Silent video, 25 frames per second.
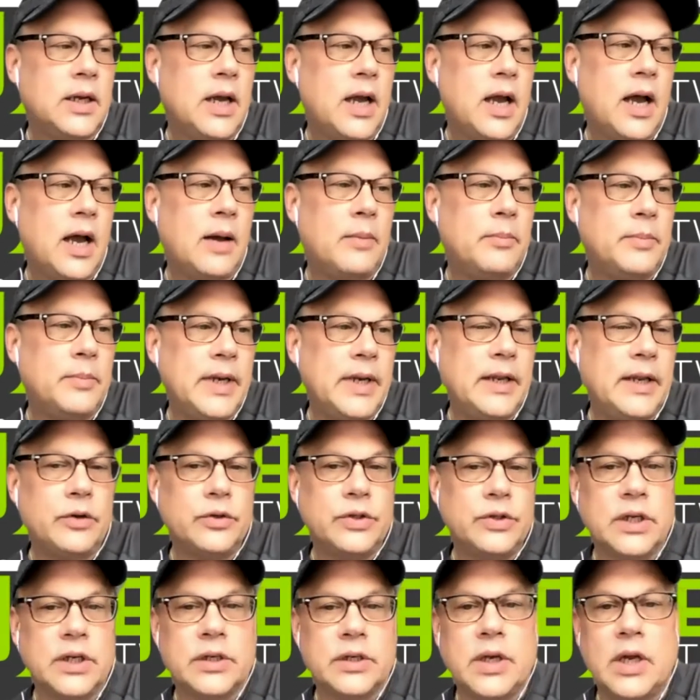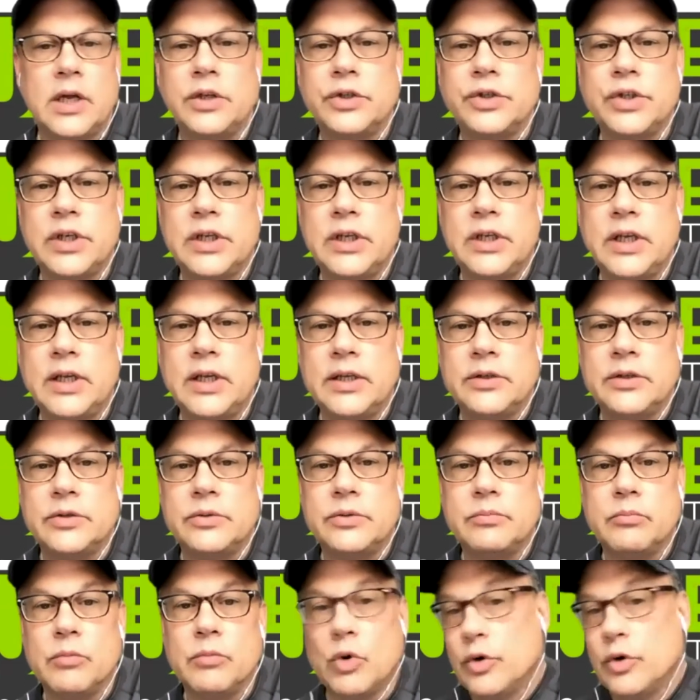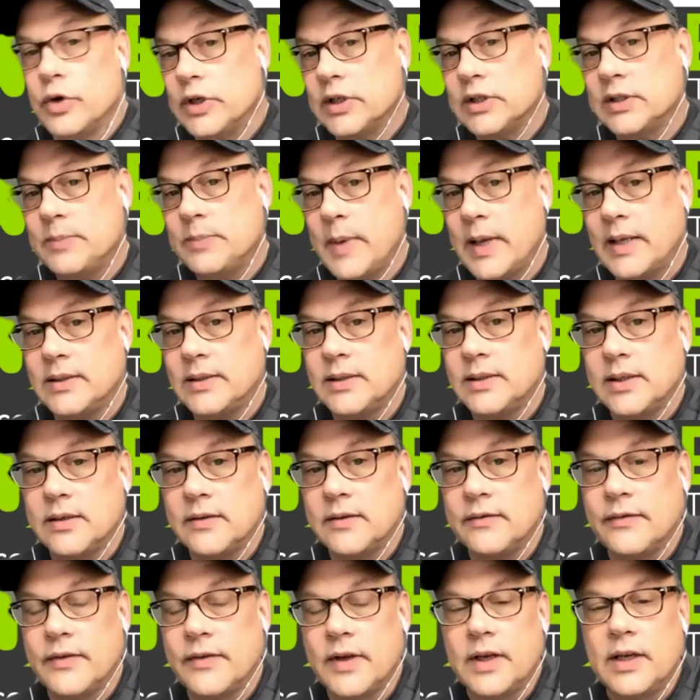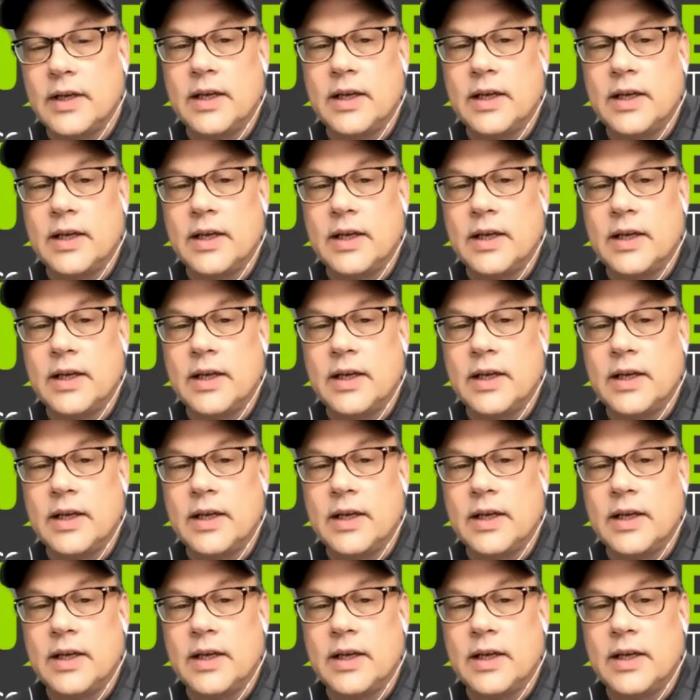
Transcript: Nanotechnology is more expensive,